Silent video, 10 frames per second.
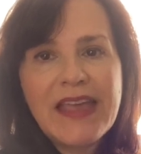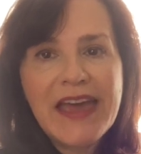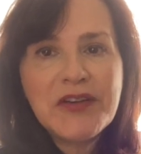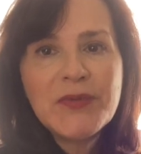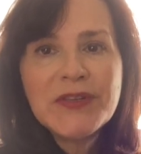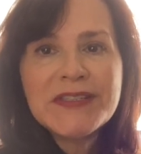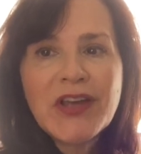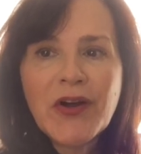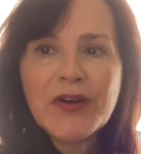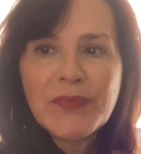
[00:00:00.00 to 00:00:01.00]
Animals
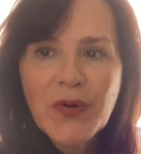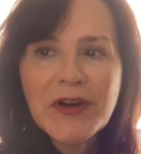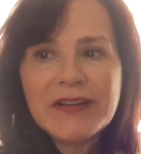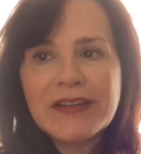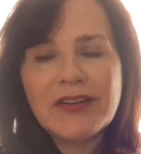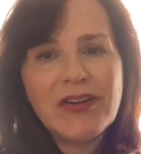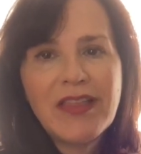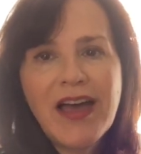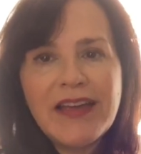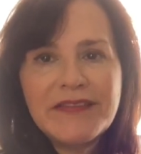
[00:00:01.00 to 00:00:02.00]
are important in our
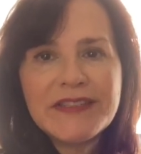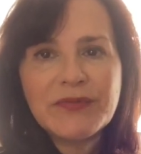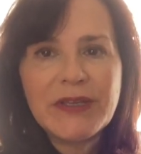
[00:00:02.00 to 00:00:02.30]
lives.